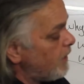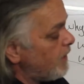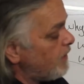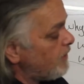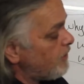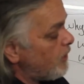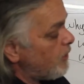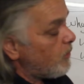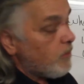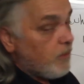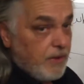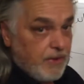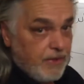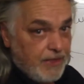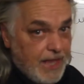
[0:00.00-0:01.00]
So
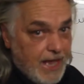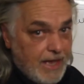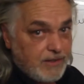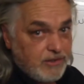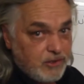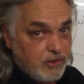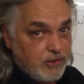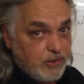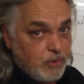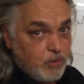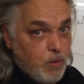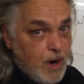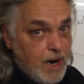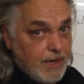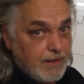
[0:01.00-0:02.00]
that's
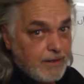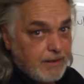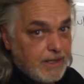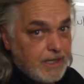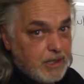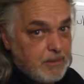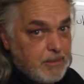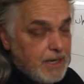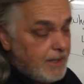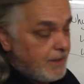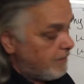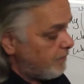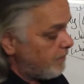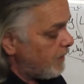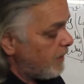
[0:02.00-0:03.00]
why the
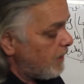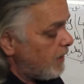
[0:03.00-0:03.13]
Laramide